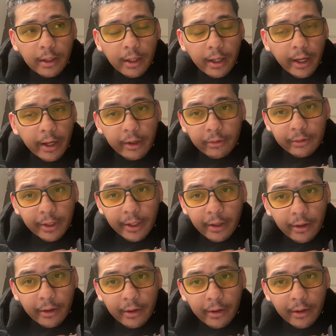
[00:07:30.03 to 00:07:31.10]
I don't
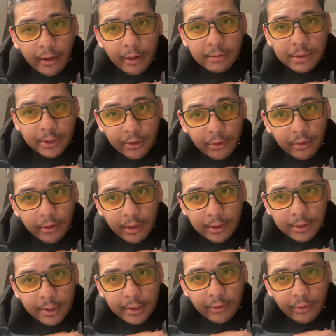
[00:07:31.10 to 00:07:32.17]
care. I'm still a
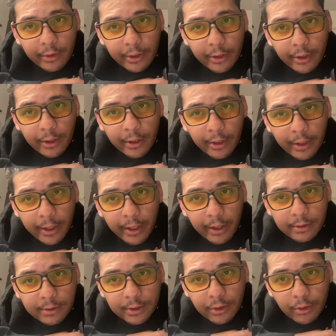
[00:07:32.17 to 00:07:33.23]
content creator. I
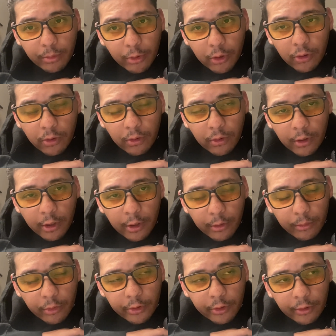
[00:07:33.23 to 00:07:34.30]
still pro.
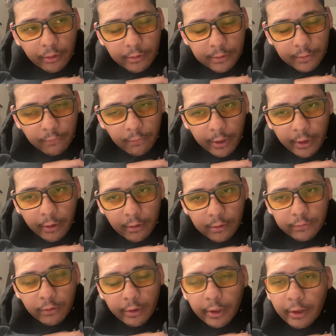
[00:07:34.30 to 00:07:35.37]
produce videos
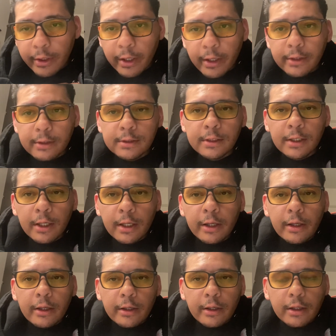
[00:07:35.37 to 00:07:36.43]
for you guys,
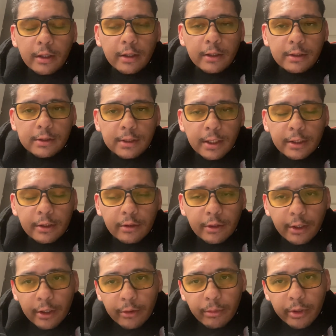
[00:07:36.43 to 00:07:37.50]
because I do
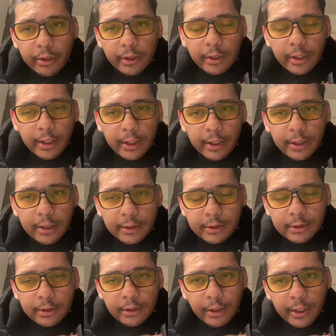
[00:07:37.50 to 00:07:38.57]
care about you guys.
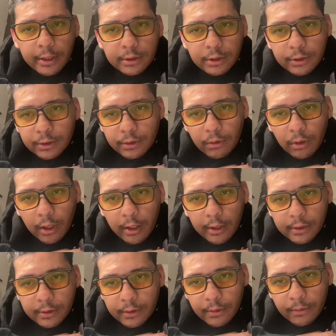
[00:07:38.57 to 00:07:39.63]
You guys are so
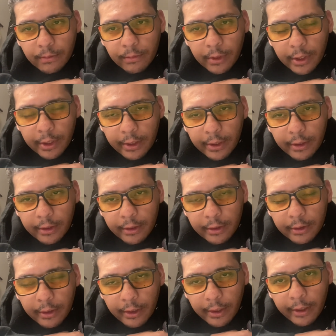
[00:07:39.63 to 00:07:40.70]
awesome, and
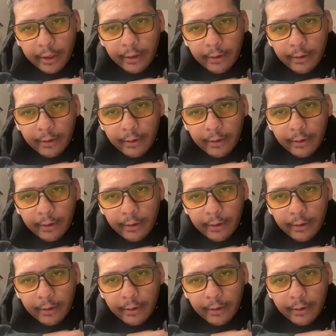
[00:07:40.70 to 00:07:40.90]
yeah,